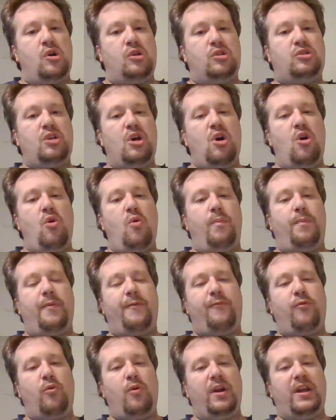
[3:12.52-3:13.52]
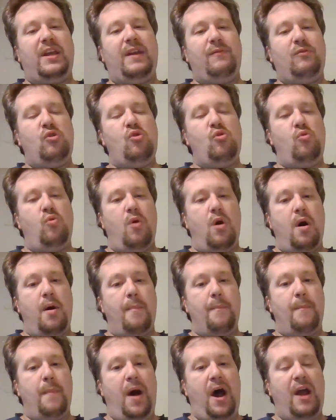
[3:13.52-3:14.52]
So, before I give you
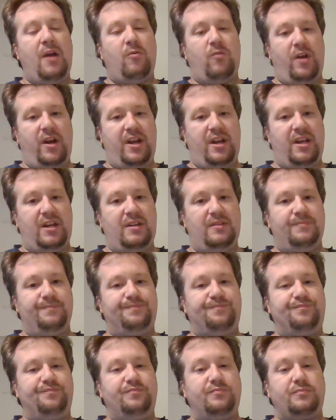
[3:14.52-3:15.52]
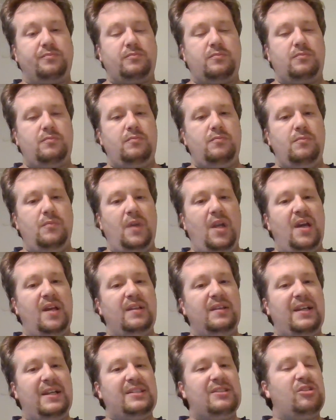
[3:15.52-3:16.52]
my rating,
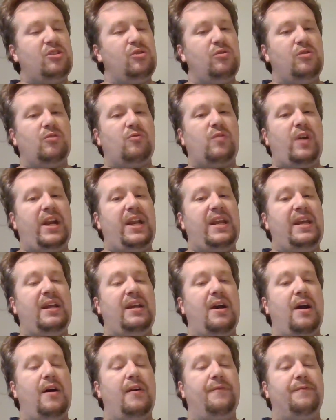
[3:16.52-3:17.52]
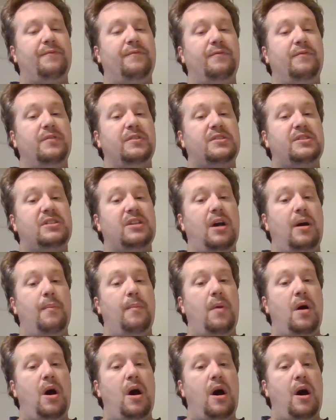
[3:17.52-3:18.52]
let's do the rating of
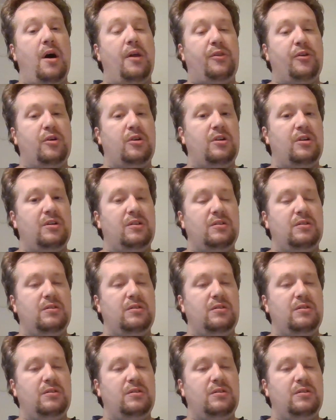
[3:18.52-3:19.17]
some other